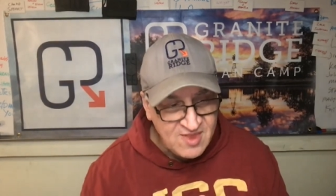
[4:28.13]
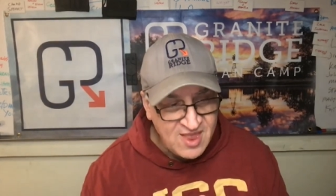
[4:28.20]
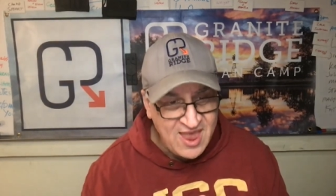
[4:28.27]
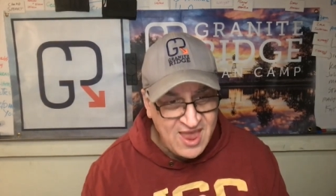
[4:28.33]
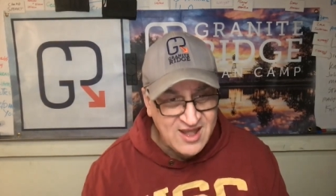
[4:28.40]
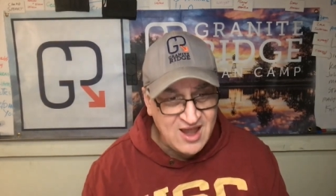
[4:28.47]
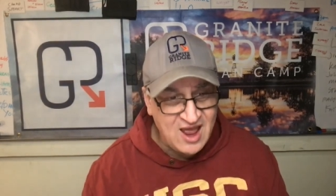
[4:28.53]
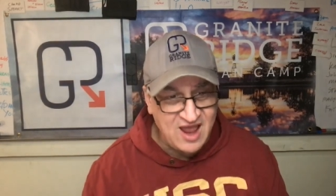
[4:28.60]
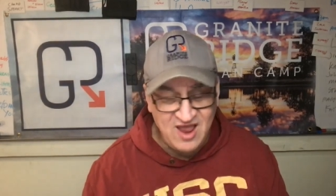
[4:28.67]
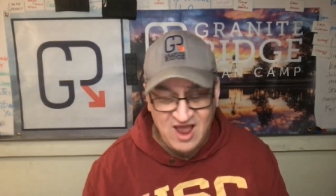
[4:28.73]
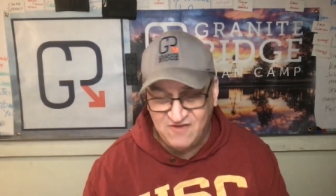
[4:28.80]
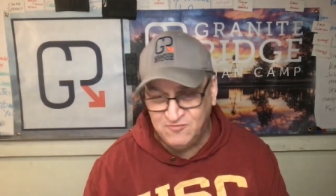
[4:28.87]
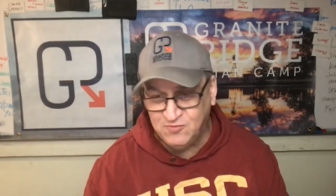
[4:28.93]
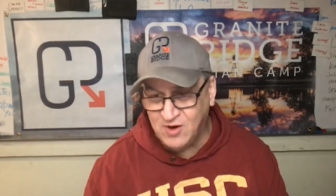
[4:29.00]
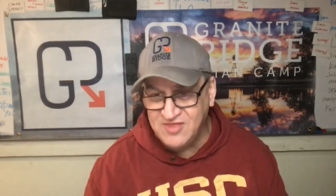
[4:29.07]
and I,
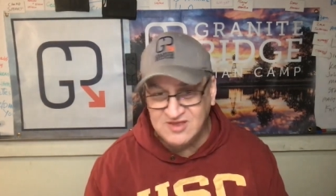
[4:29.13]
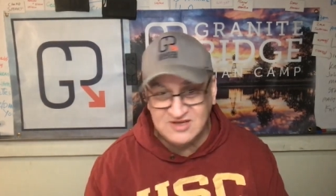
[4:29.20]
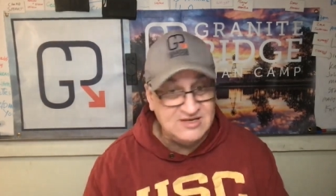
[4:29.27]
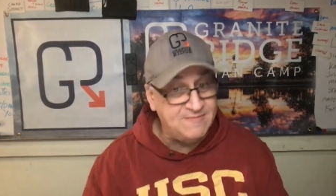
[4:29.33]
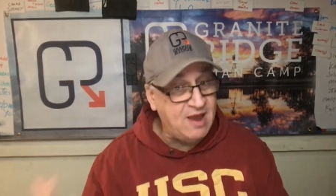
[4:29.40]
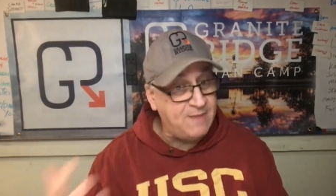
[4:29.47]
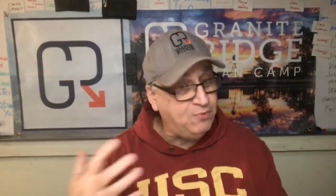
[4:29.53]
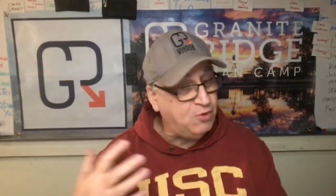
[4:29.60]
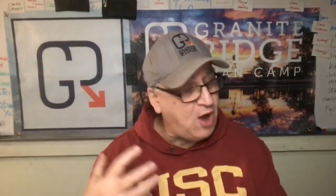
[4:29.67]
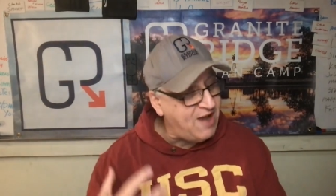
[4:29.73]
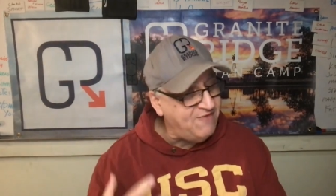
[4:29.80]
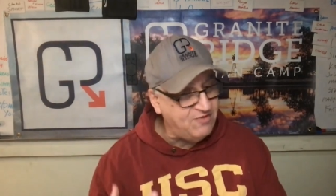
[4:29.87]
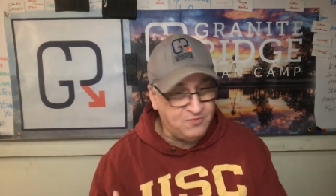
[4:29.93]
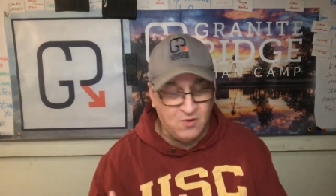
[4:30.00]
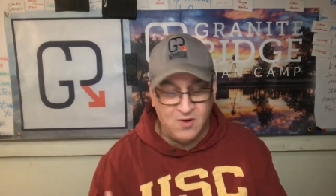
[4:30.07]
have prayed this in my
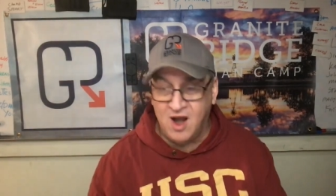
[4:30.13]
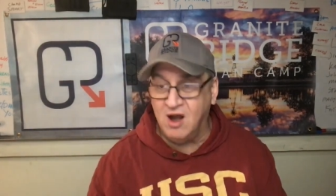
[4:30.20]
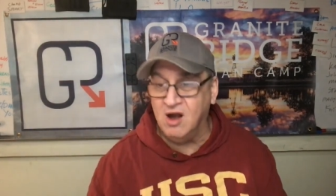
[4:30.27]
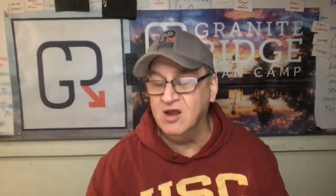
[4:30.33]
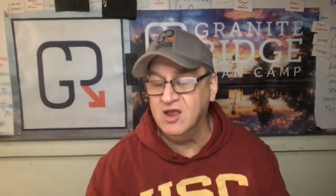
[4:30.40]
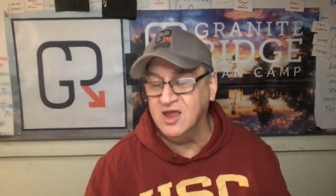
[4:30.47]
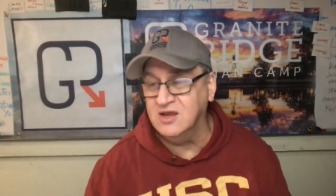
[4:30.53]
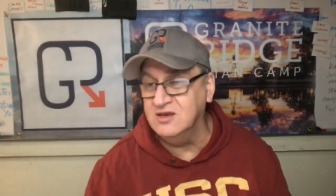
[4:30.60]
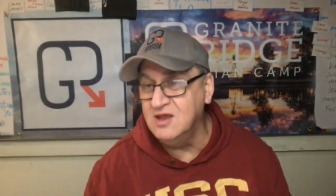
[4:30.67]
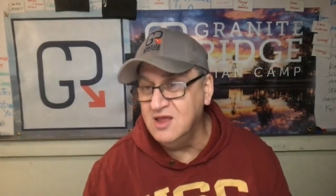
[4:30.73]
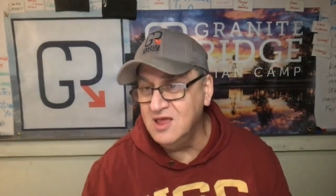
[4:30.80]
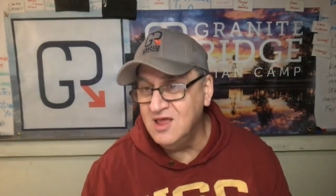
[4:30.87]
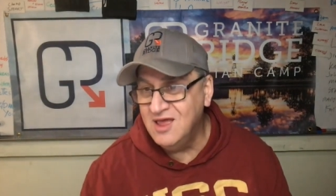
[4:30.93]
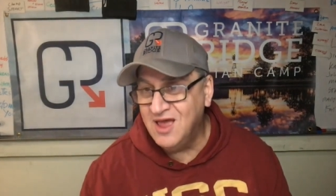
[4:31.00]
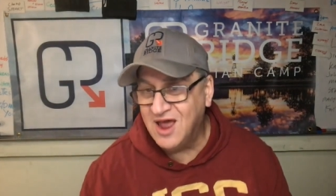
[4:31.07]
private prayer, in,
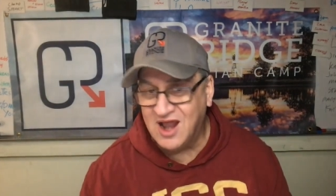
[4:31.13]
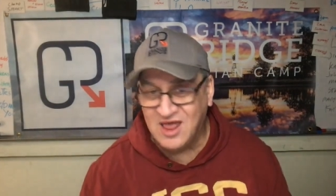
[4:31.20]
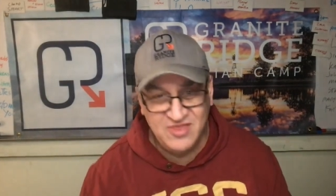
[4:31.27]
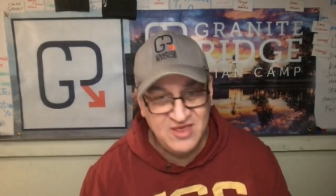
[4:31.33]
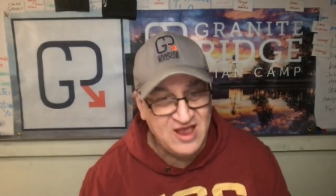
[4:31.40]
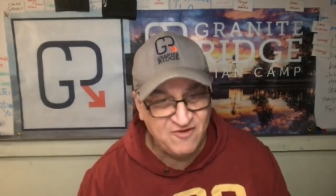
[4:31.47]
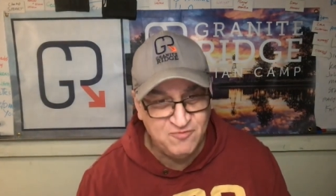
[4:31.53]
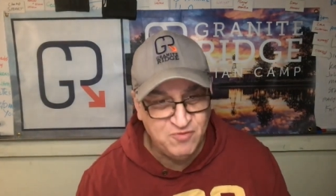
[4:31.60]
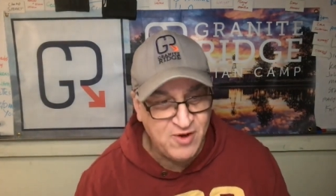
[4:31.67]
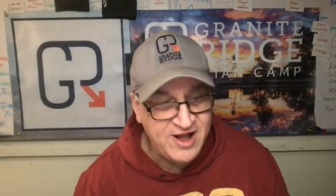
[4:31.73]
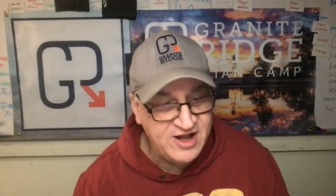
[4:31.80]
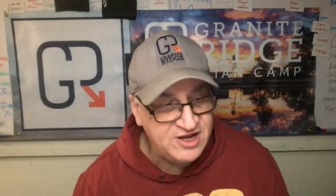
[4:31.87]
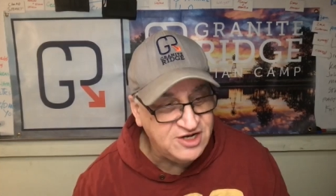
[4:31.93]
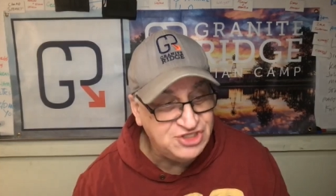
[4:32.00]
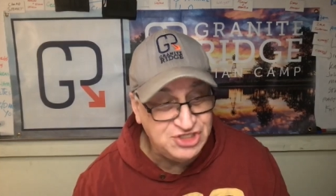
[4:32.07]
and I think I've
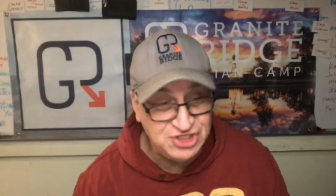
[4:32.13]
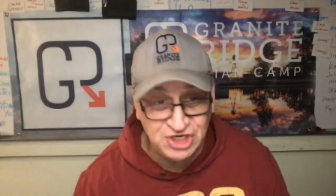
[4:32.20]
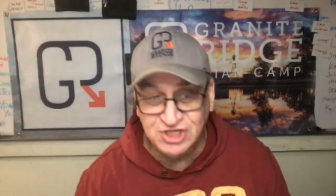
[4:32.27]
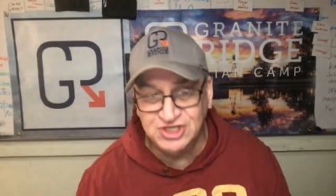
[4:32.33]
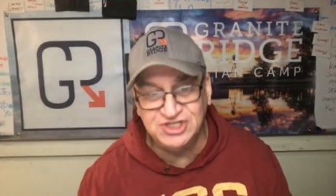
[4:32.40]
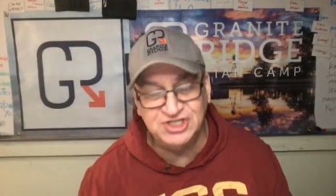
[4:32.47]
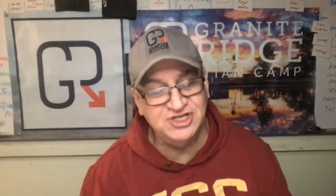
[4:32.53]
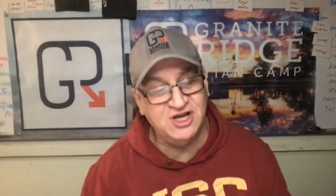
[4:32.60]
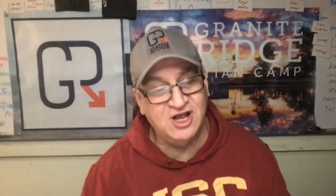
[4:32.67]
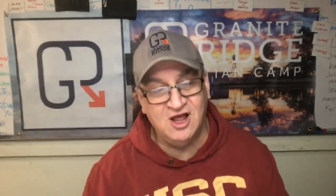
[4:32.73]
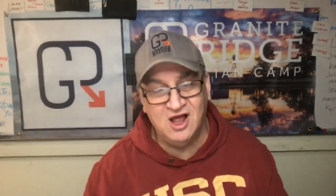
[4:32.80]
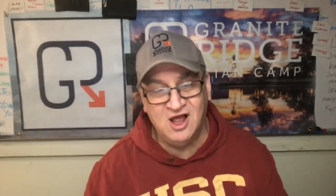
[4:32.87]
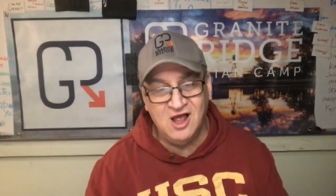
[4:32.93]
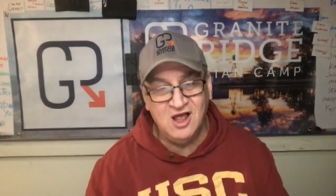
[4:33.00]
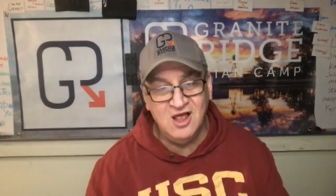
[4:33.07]
prayed it in church.
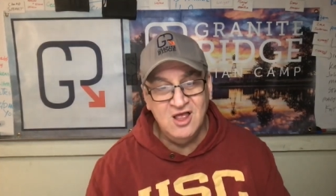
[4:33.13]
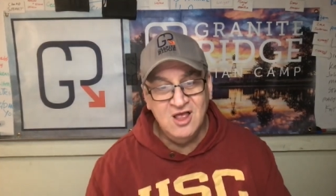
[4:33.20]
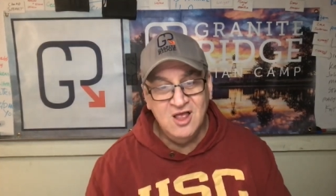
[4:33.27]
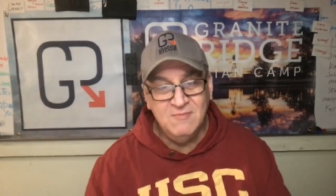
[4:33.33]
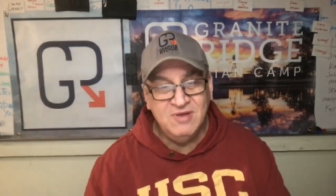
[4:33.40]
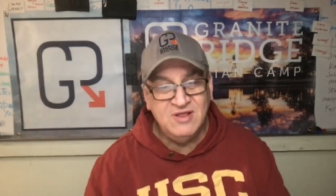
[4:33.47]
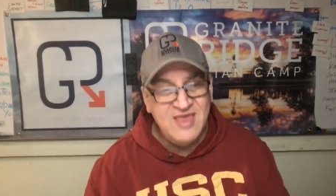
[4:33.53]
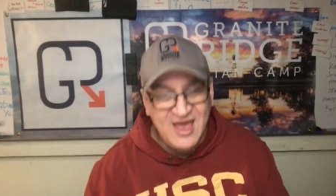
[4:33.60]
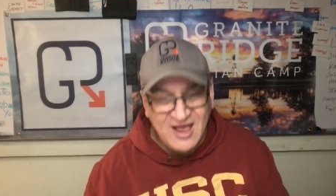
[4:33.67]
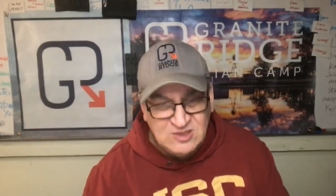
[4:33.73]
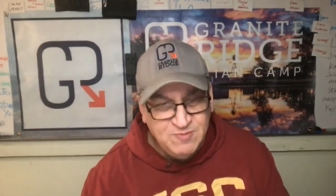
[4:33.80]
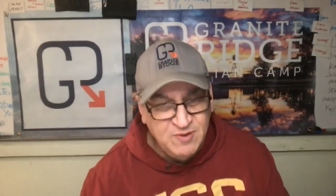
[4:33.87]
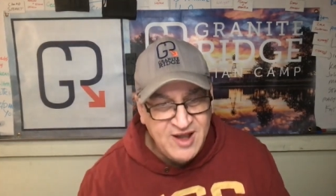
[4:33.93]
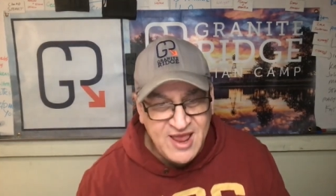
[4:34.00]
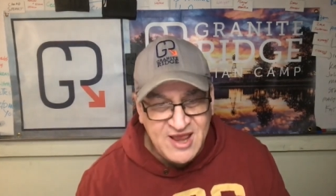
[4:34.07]
Uh, but the
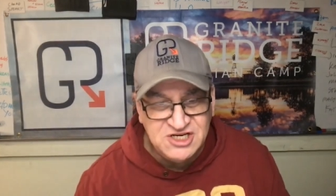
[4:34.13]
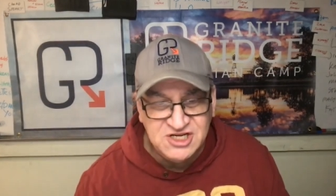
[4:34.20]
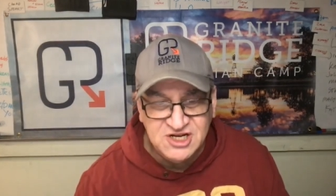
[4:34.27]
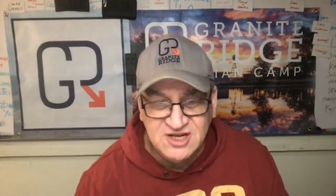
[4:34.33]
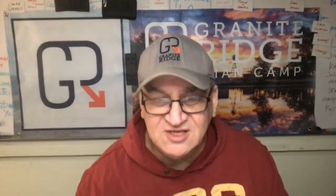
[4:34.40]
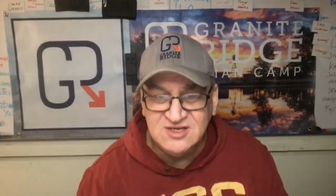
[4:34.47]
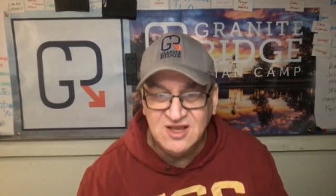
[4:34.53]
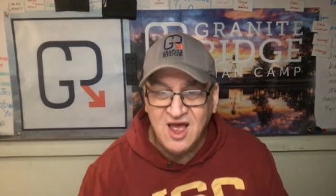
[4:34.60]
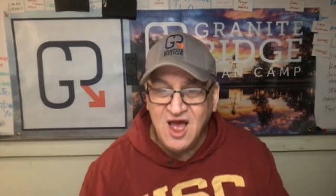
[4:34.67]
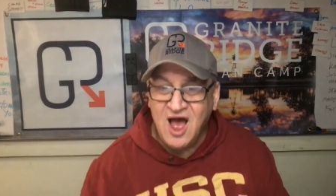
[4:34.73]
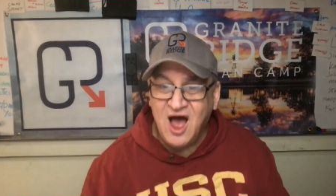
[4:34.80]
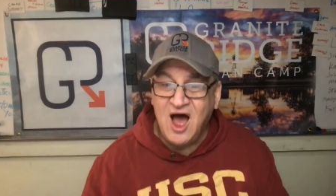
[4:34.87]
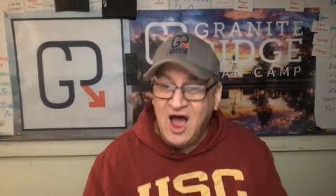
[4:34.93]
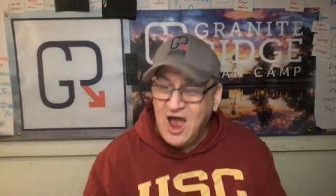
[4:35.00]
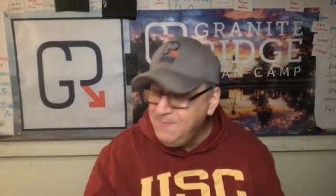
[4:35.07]
explanation is
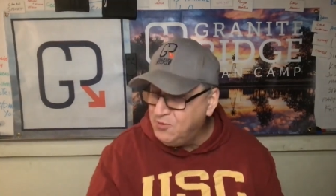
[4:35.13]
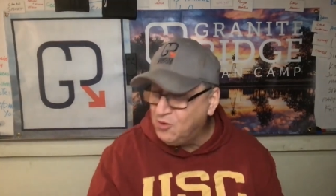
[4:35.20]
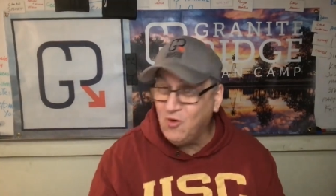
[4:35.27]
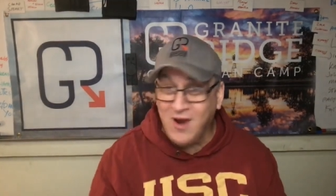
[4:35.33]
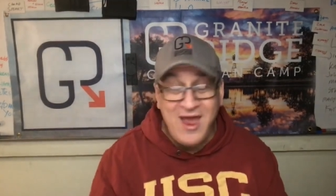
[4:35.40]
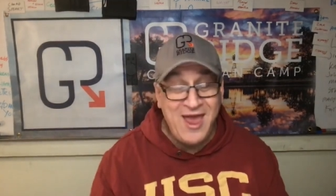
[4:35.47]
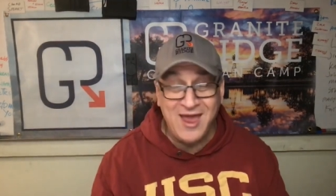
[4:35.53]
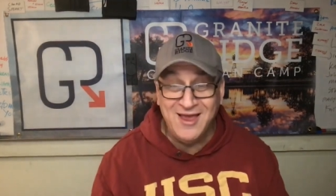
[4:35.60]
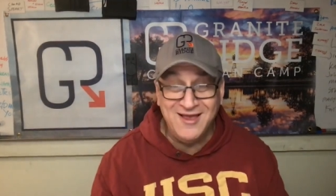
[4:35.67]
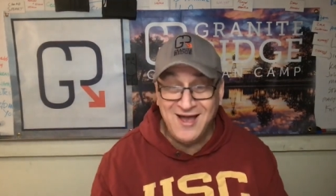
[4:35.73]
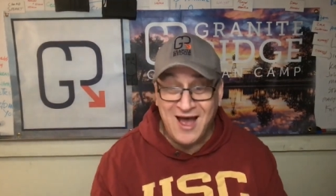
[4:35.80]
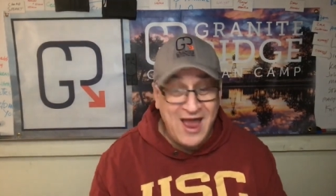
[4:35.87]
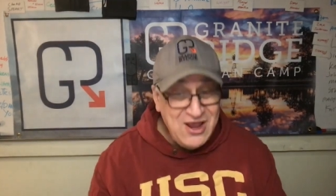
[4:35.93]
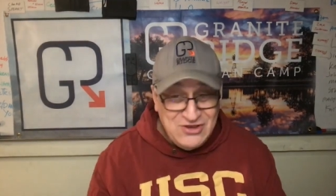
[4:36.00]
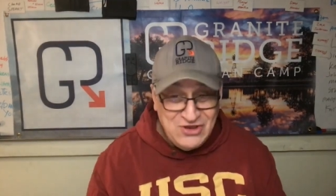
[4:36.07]
I pray,
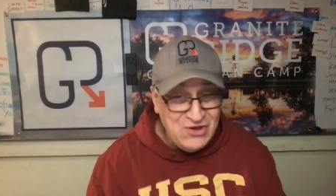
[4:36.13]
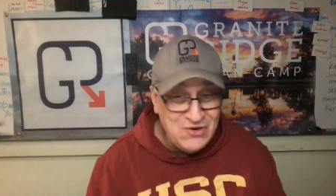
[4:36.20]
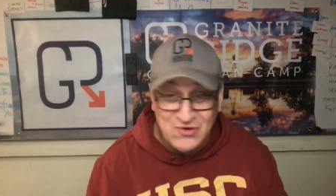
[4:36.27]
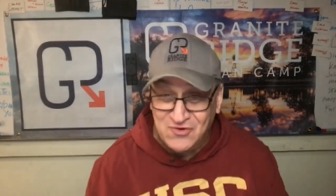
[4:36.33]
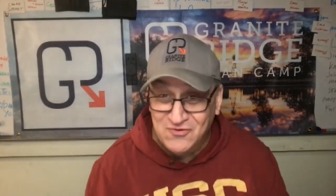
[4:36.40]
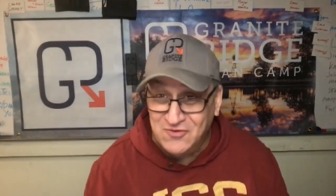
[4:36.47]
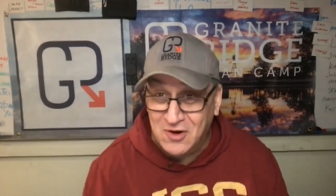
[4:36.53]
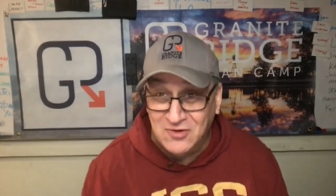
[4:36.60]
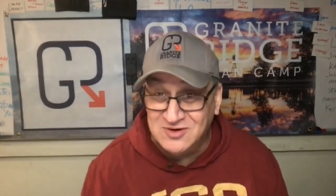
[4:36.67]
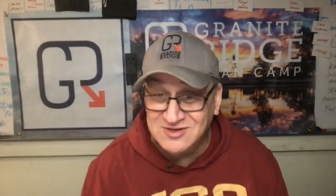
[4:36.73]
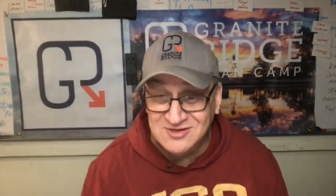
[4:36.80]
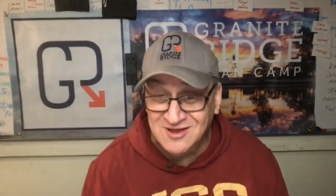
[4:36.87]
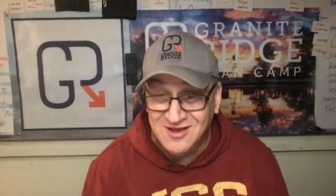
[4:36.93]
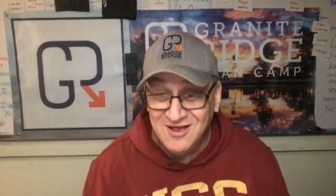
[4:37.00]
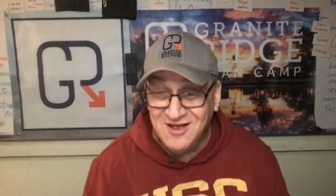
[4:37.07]
I do, folks.